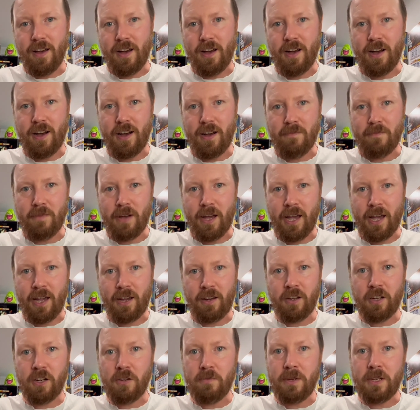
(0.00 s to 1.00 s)
um, and
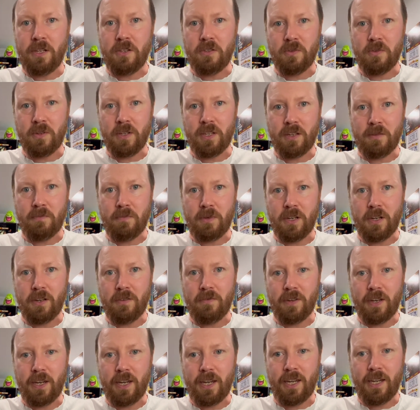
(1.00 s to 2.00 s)
I'm going to be doing a bit
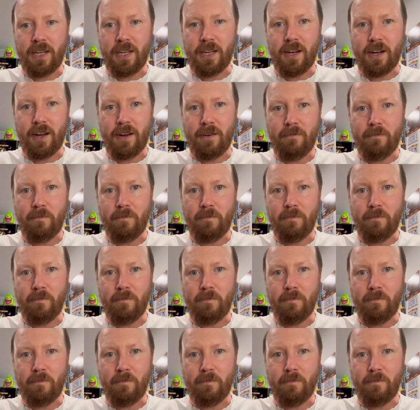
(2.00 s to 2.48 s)
of a um,